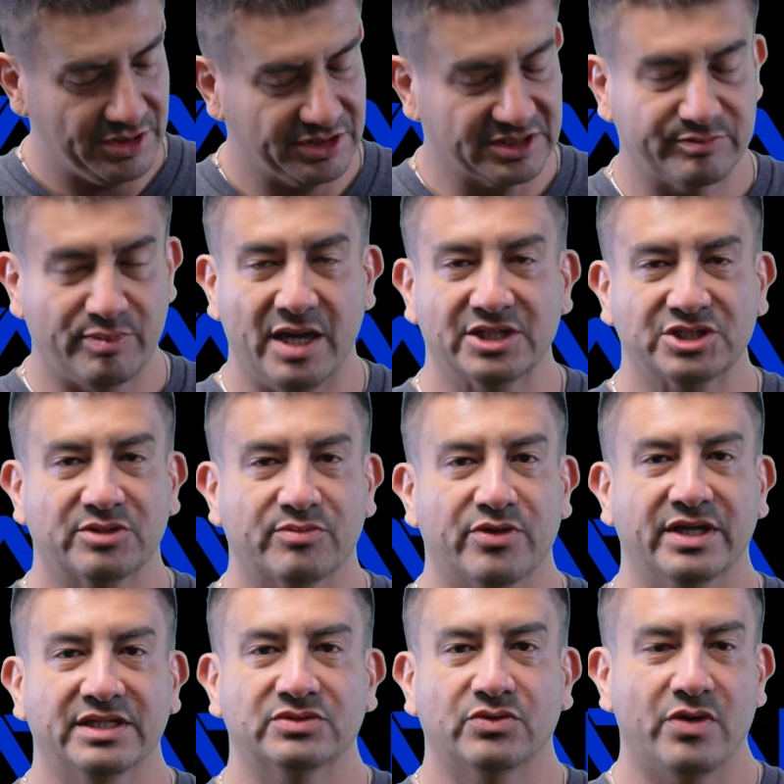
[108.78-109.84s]
this posture
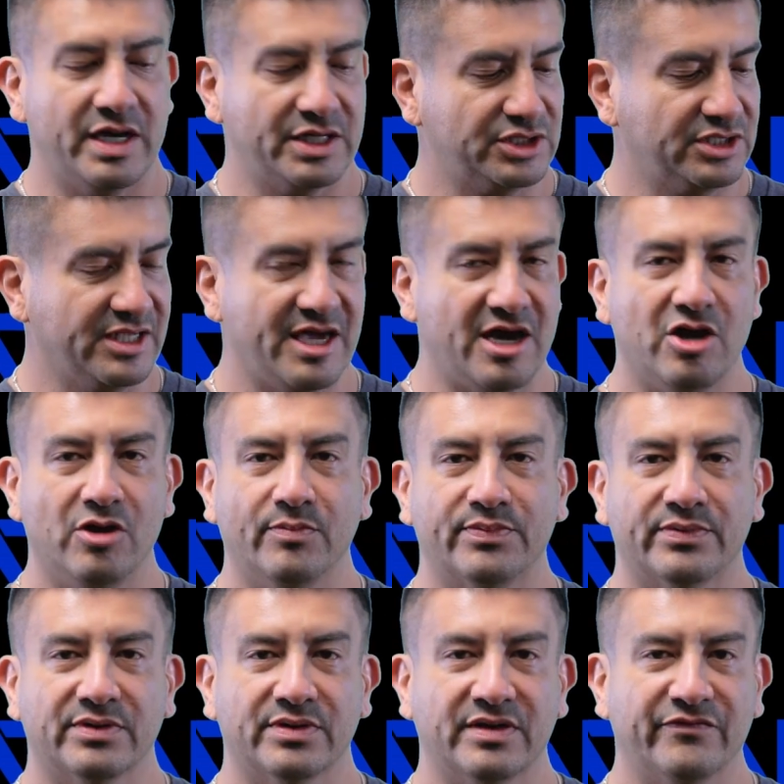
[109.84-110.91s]
brace will actually
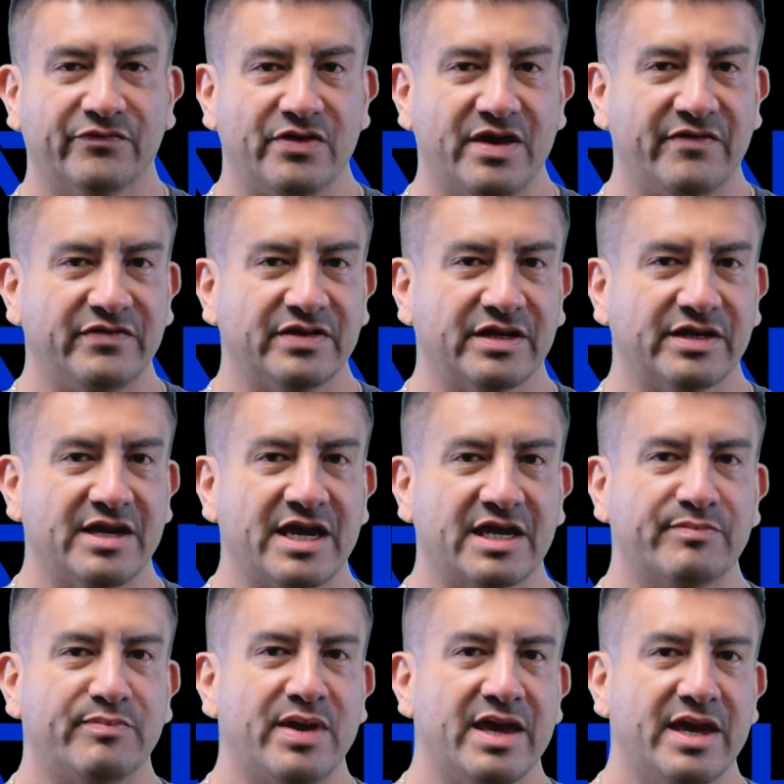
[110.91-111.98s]
help if you have any
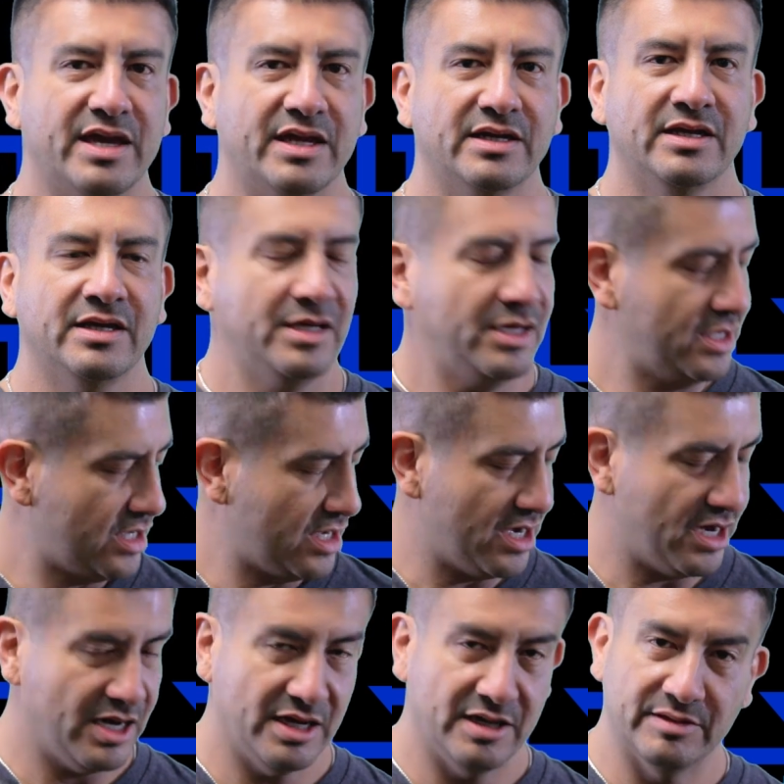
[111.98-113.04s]
neck pain,
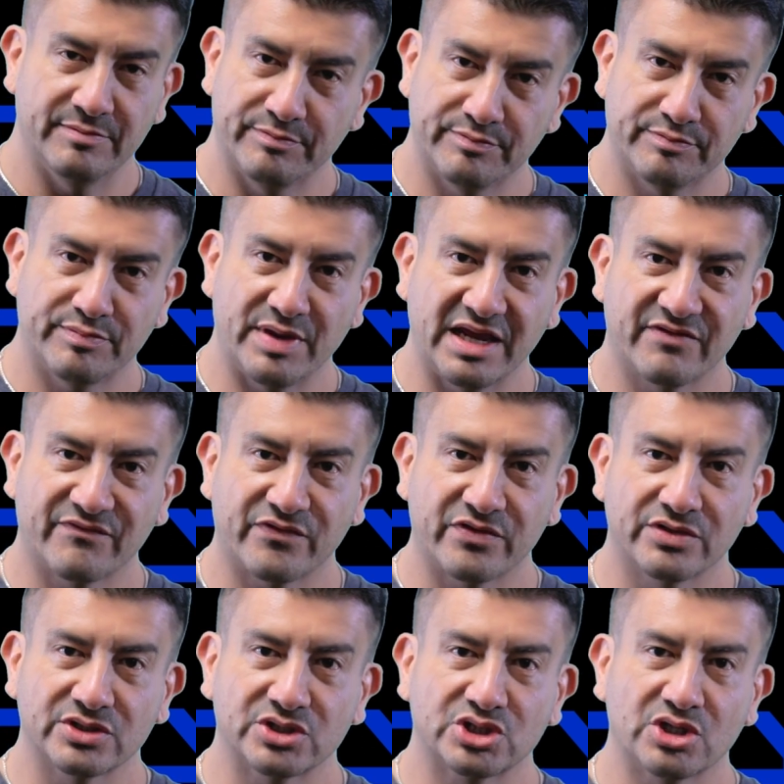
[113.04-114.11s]
pain in
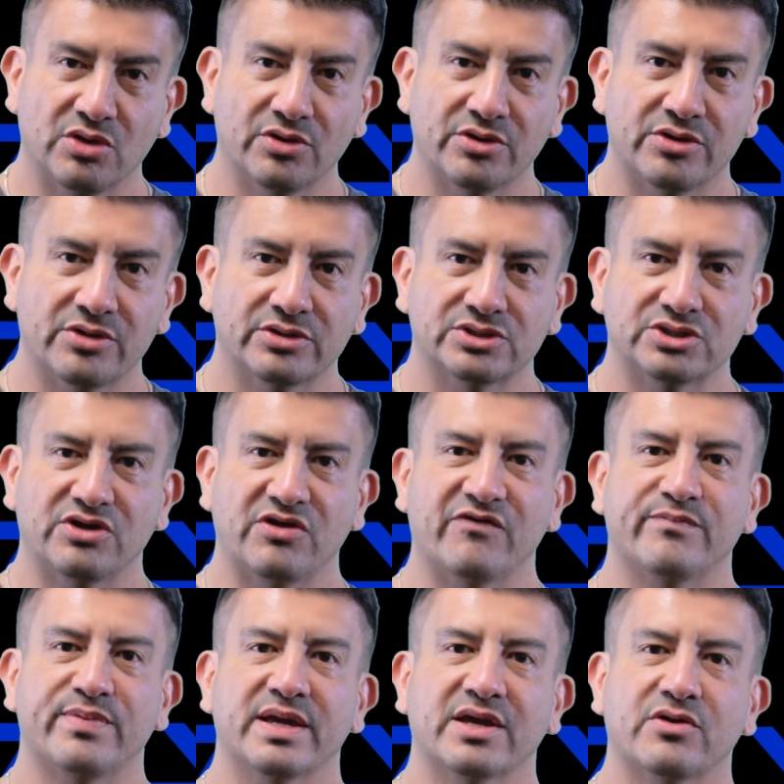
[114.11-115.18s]
front of the shoulders,
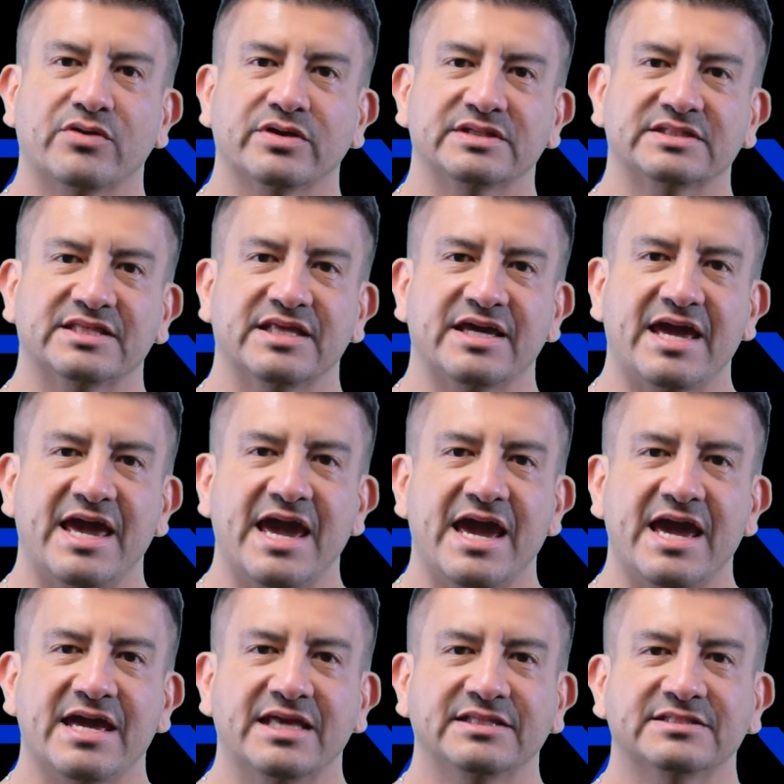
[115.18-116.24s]
nerve pain going into the
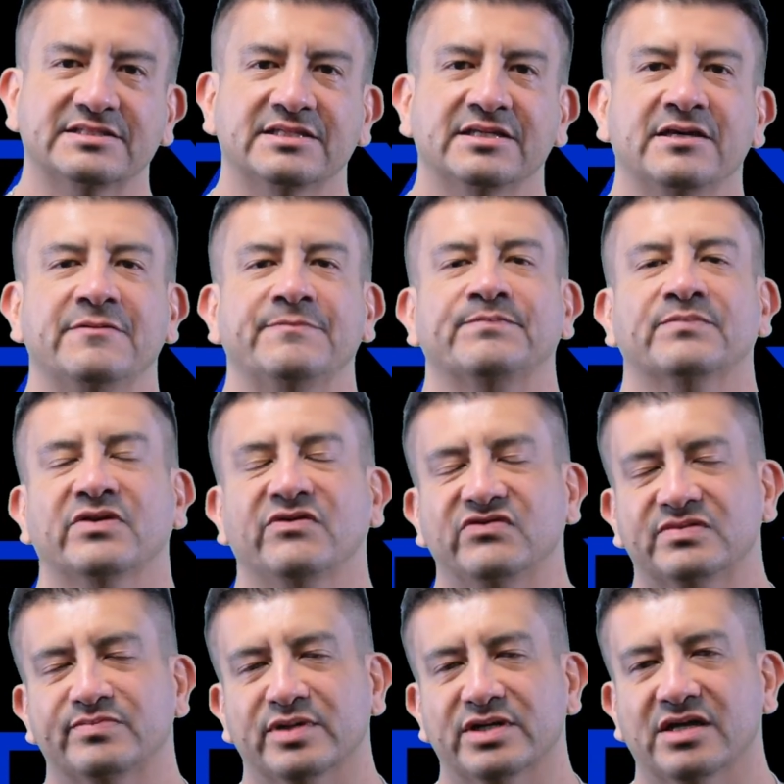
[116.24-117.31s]
hands. If
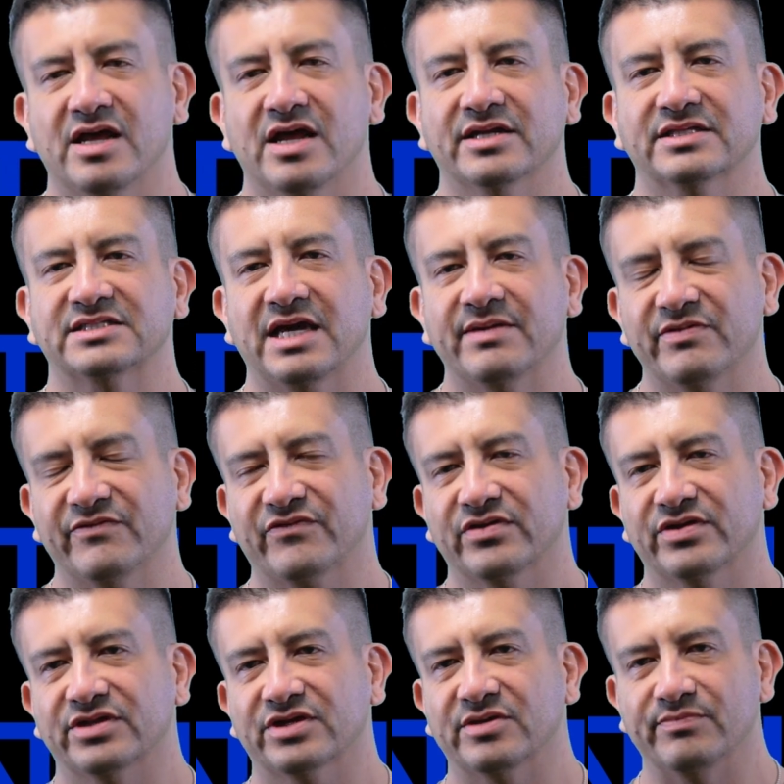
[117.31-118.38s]
you spend a lot of time in
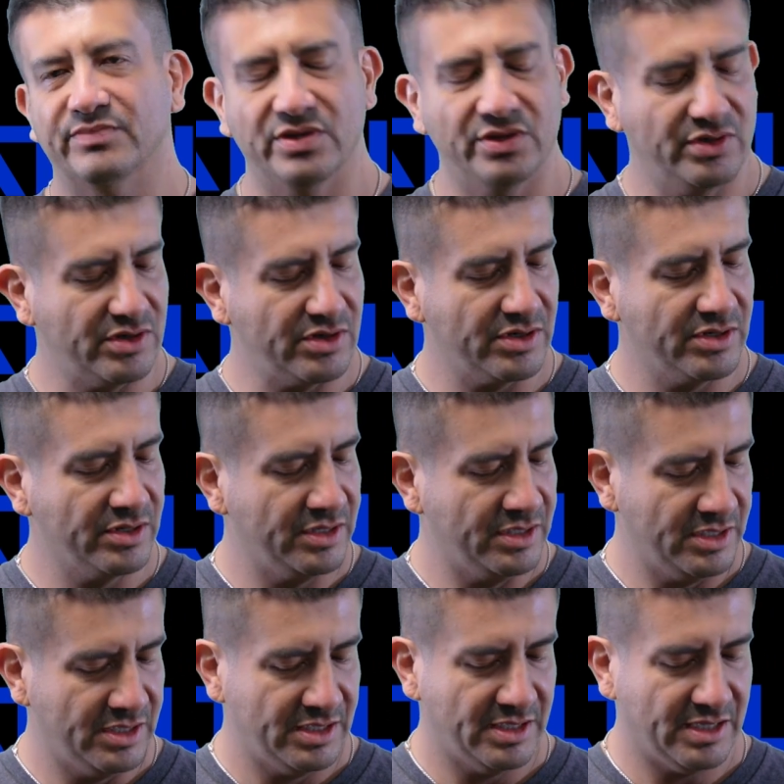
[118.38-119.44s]
front of the computer,
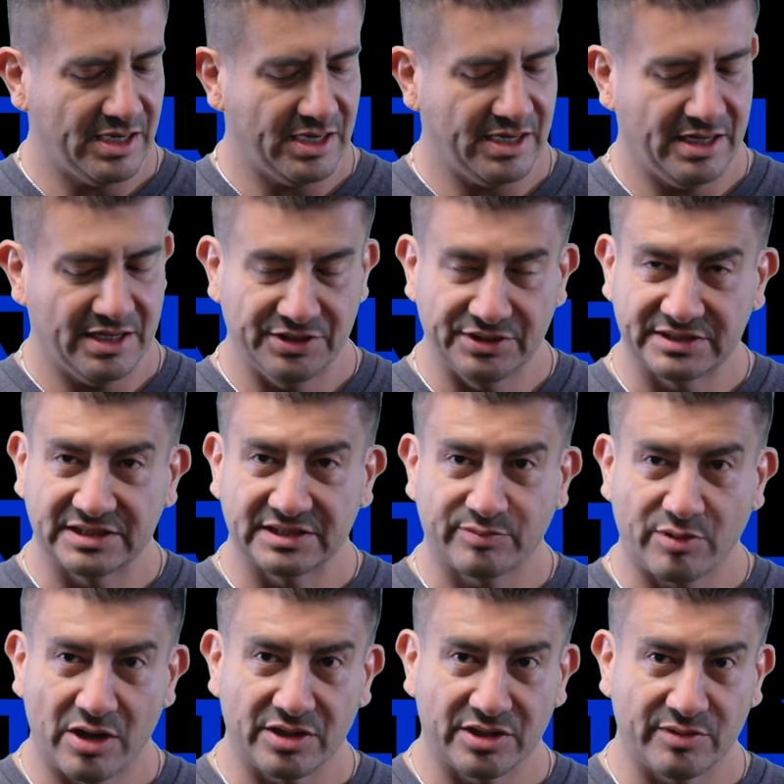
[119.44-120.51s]
this is
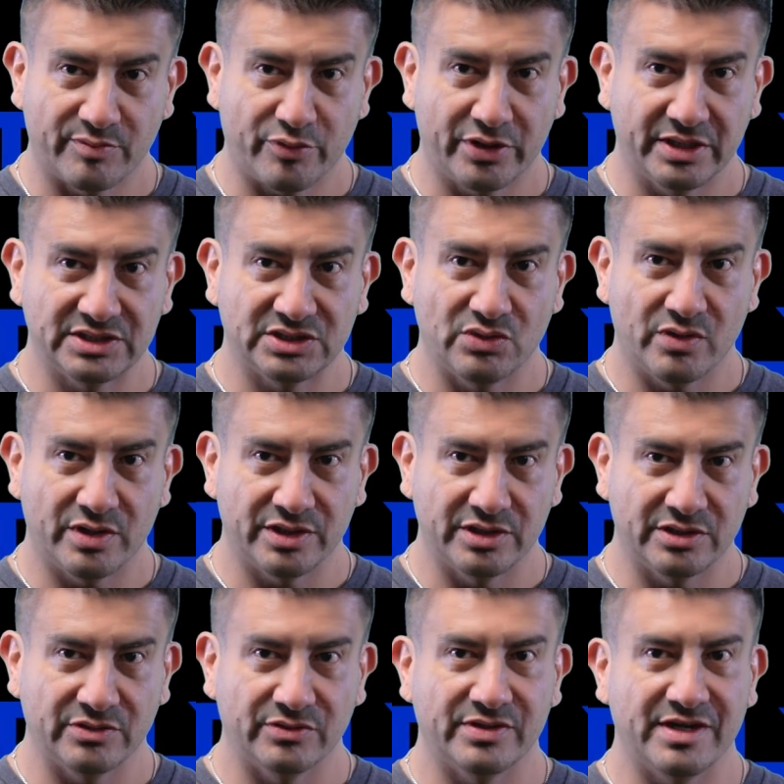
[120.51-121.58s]
probably the brace you want
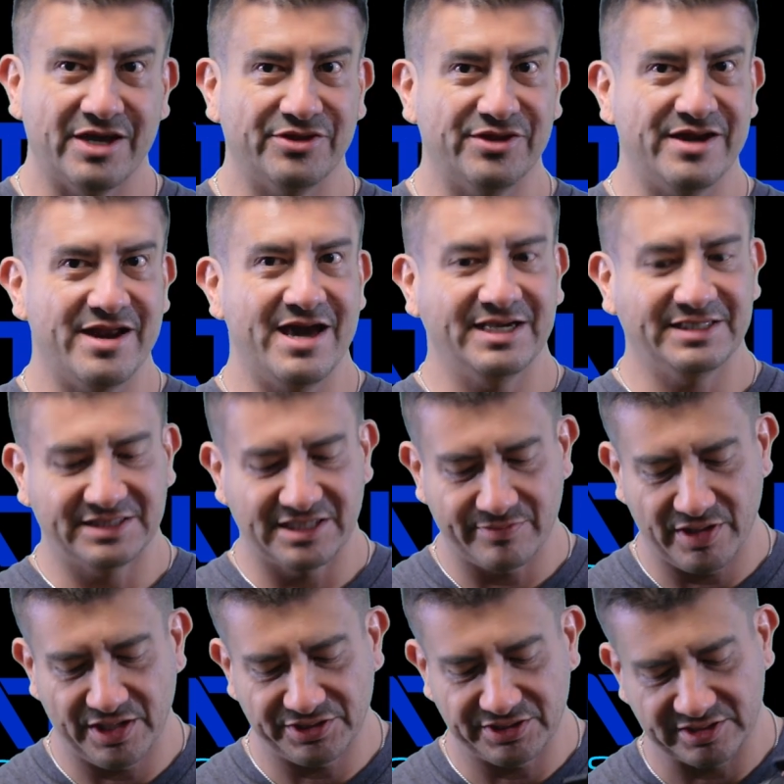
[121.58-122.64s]
to do. Now the nice thing
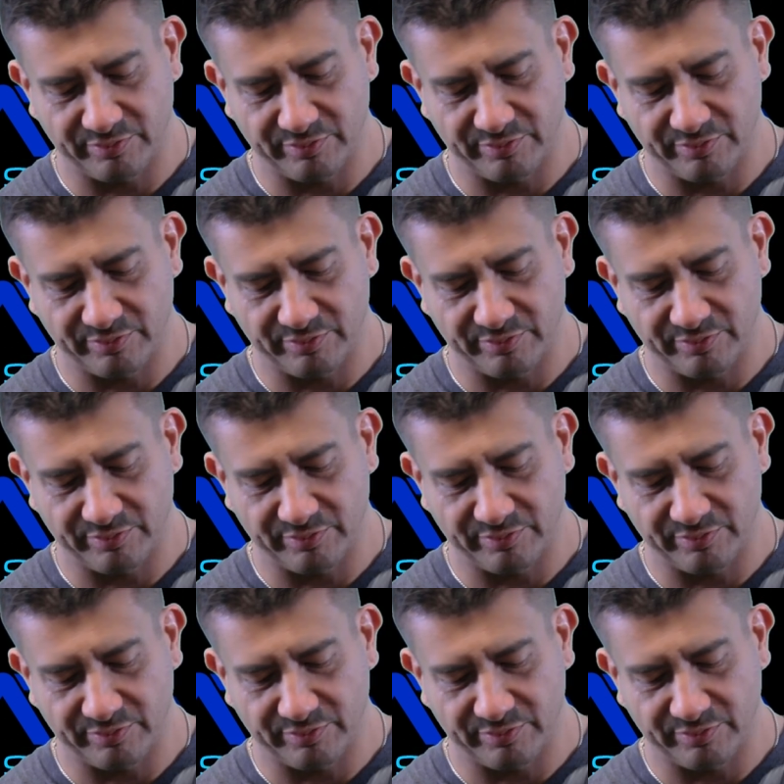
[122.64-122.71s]
about